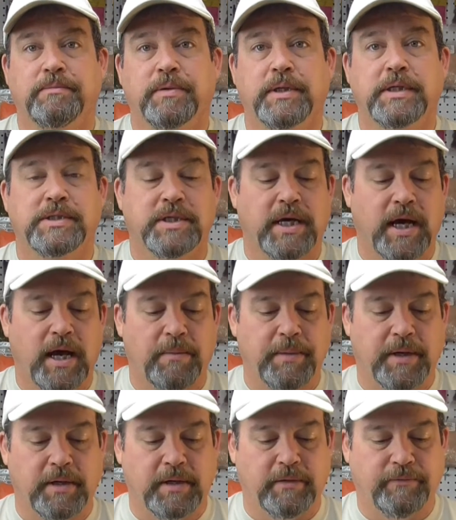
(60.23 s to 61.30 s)
Please
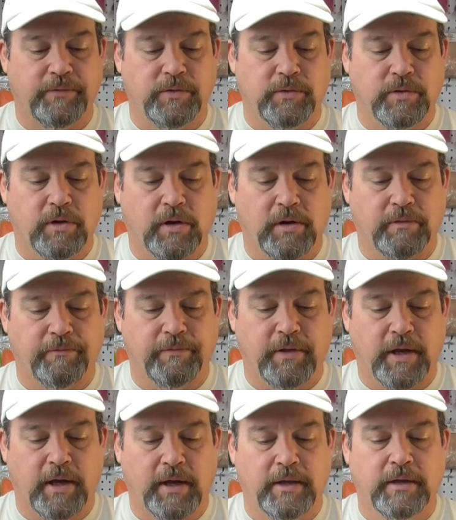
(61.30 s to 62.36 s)
comment if you caught a
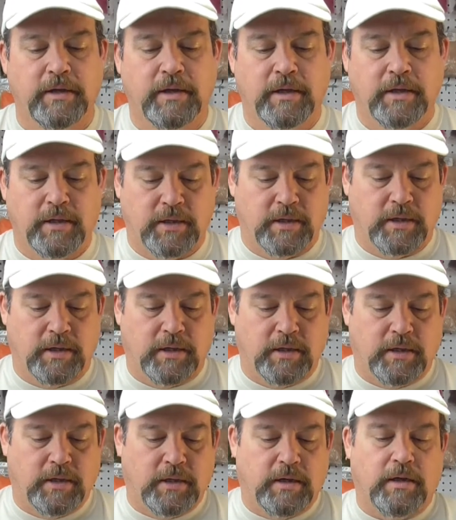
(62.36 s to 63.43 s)
fly
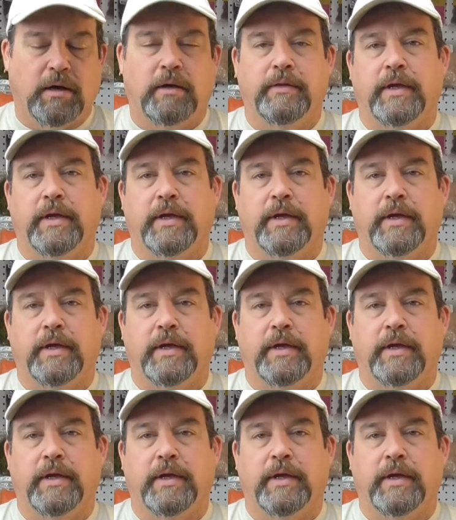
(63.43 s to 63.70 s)
on